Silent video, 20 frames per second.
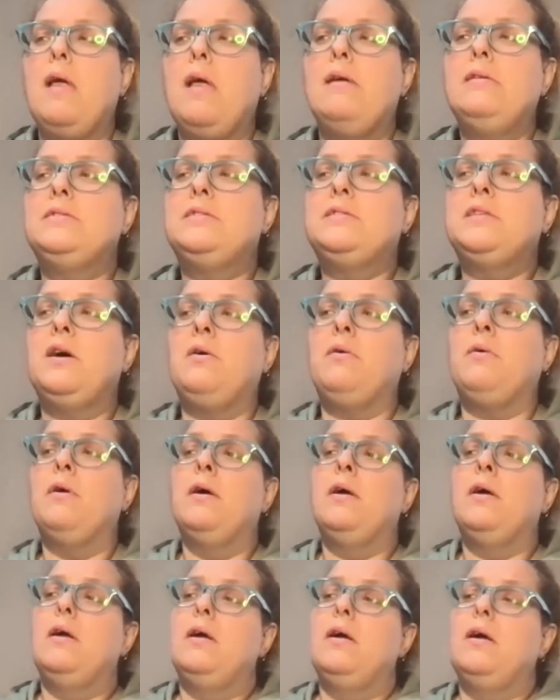And so
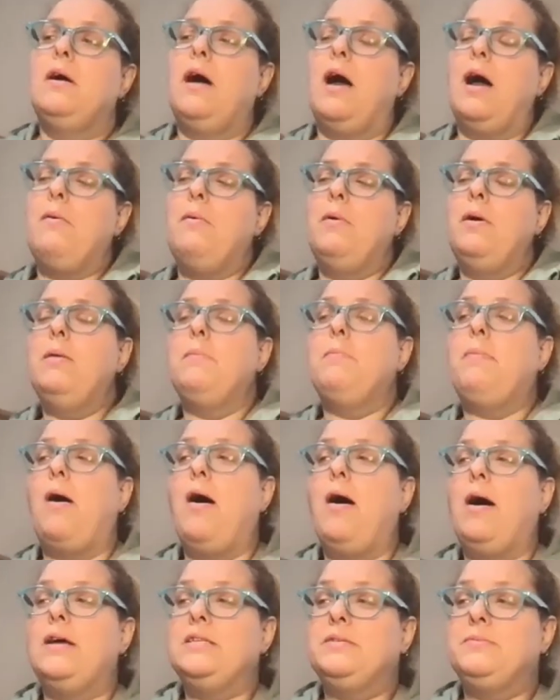I want to
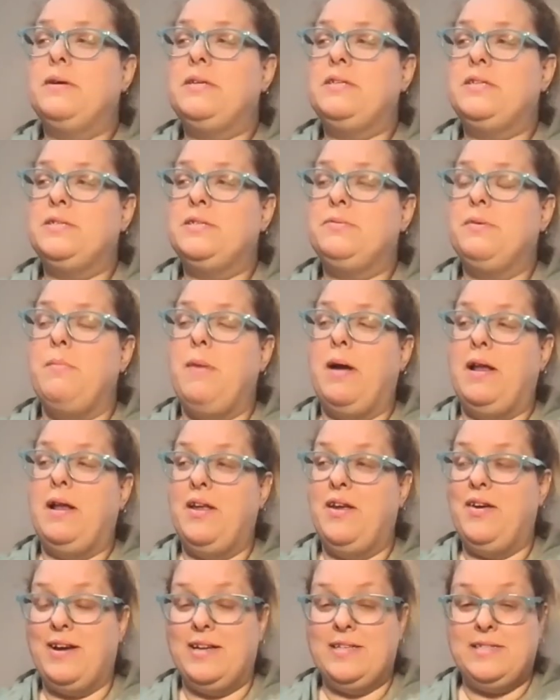pause by just
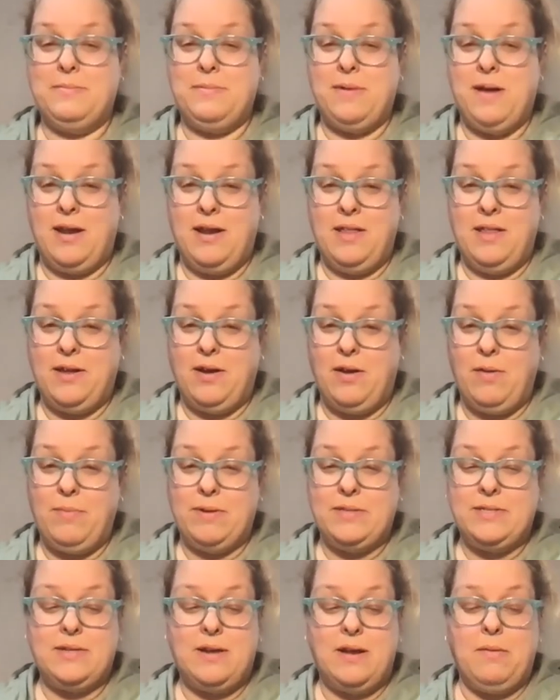reminding you guys, I'm not a
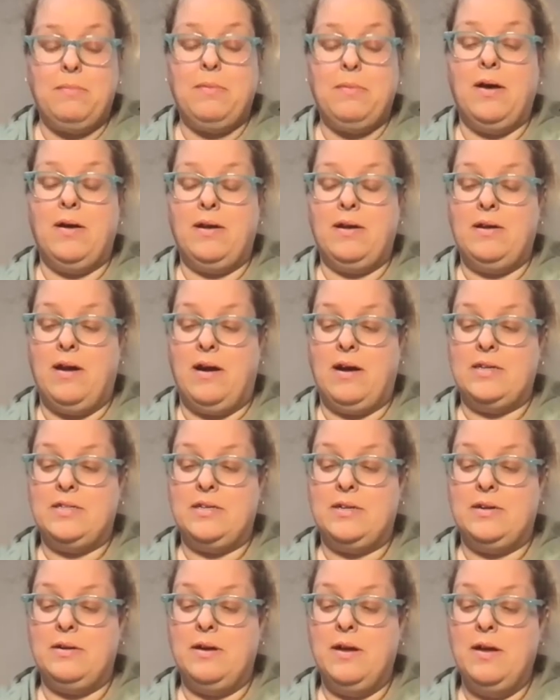therapist and I'm not a
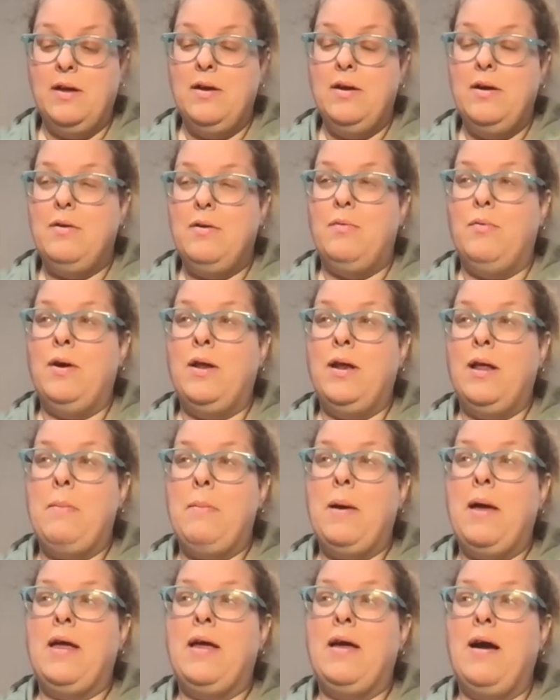doctor. What am
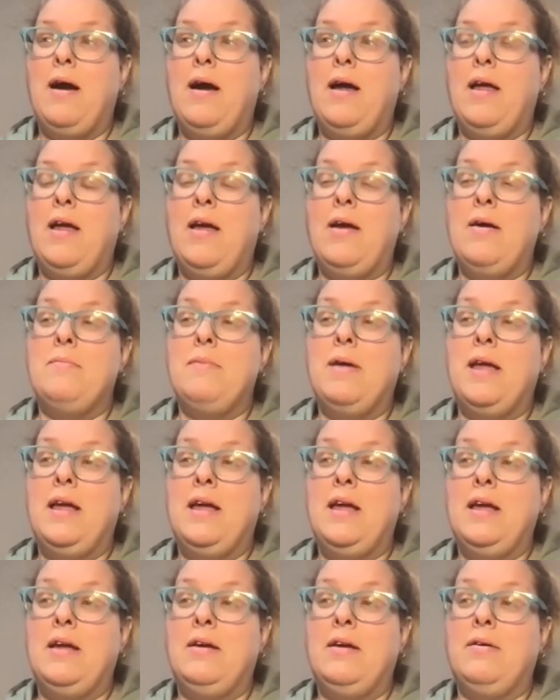I? I am
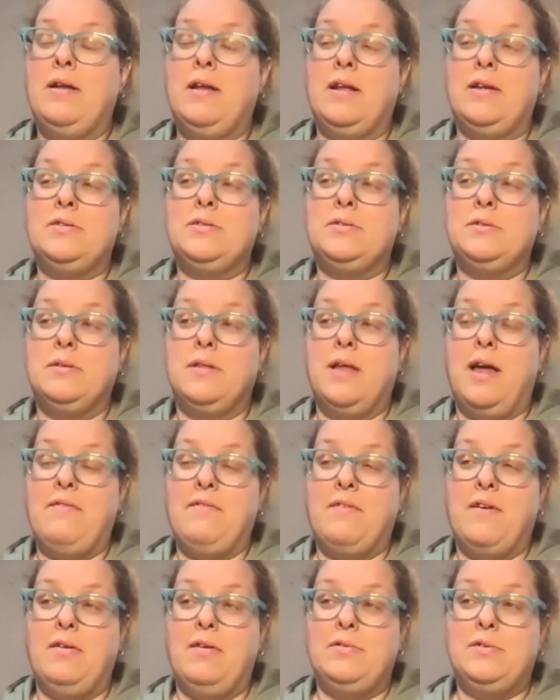a credentialed
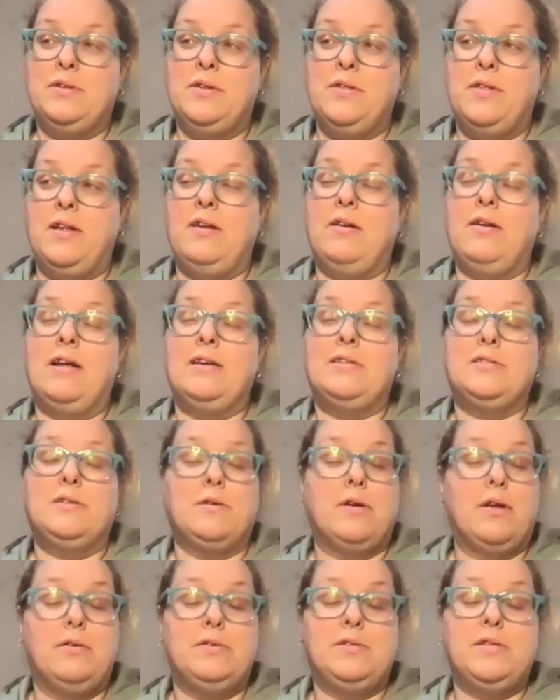life coach to the
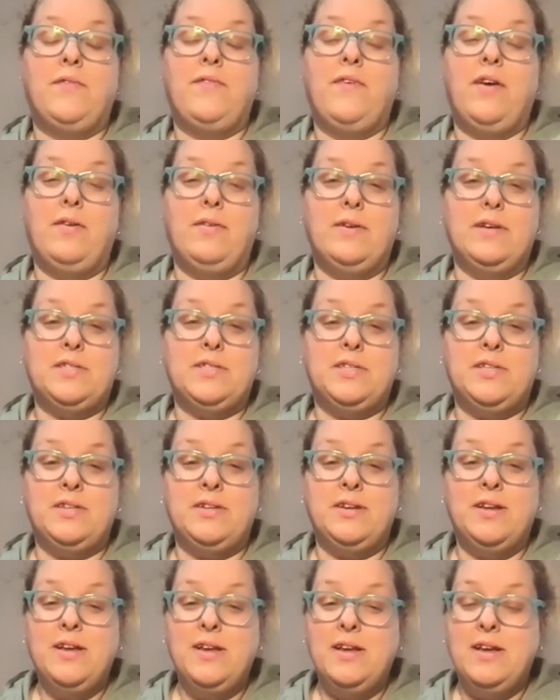International Coaching
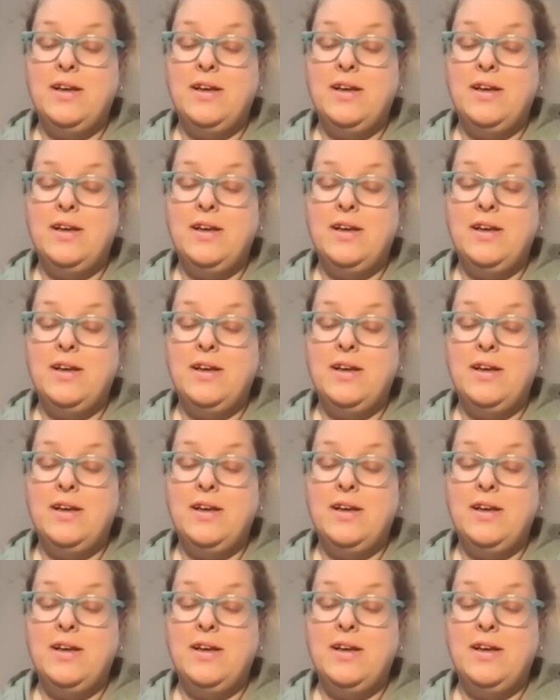Federation.